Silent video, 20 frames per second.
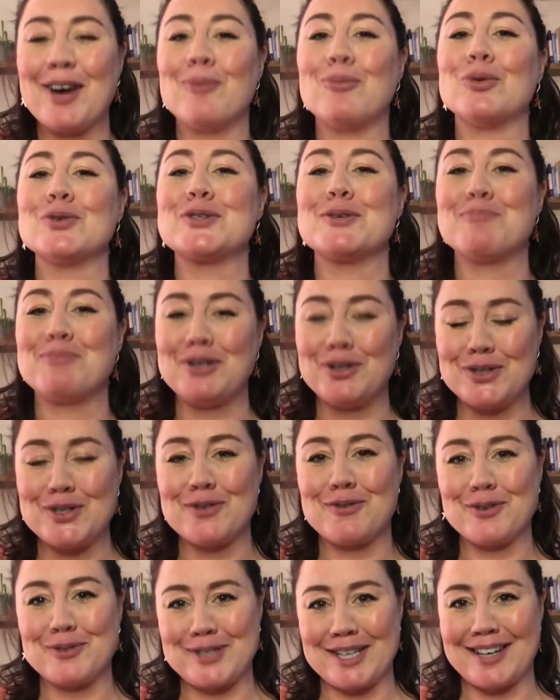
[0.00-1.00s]
and what a
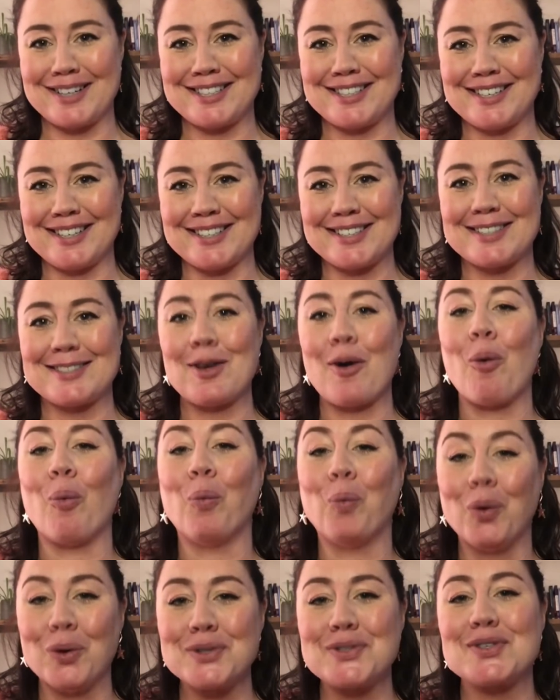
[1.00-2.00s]
beautiful Duchess.
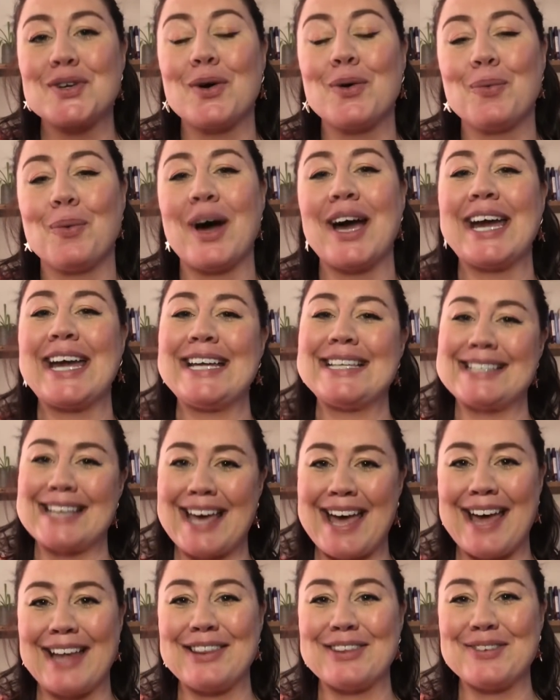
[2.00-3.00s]
What a way
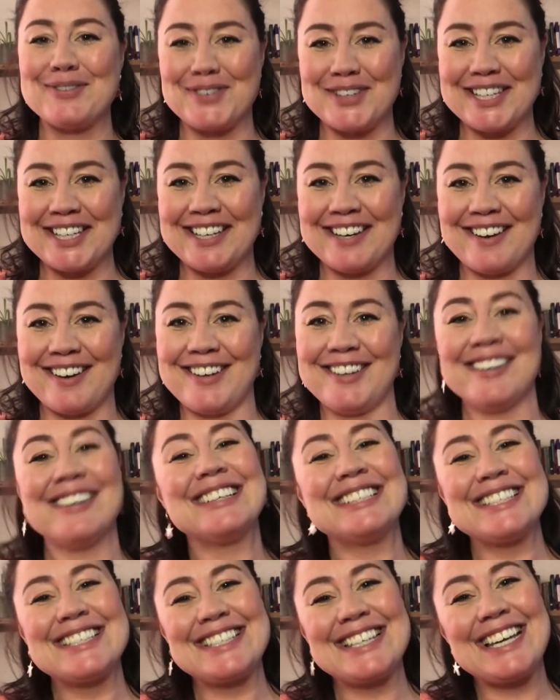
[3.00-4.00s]
to end the video.
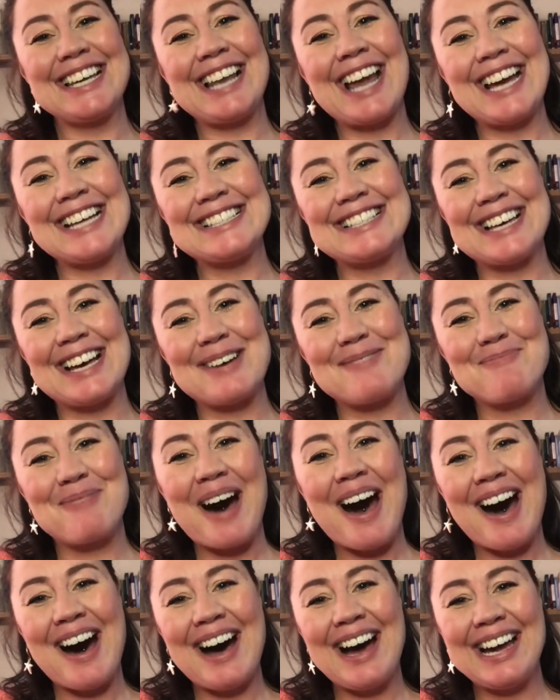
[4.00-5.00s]
See you later,
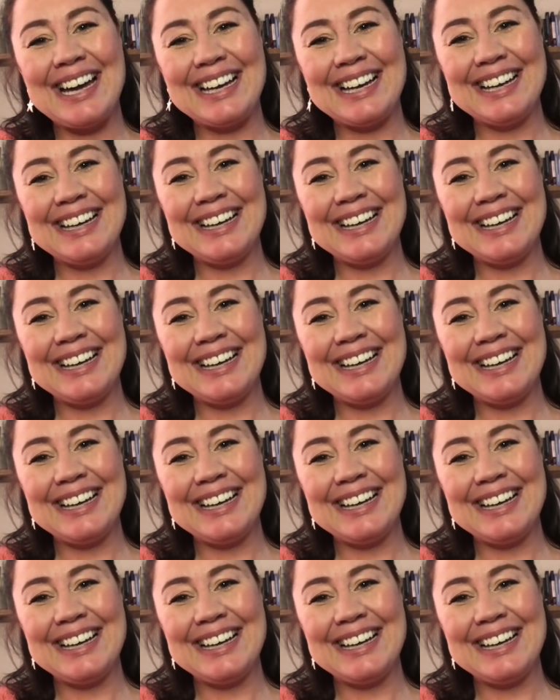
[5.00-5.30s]
bye.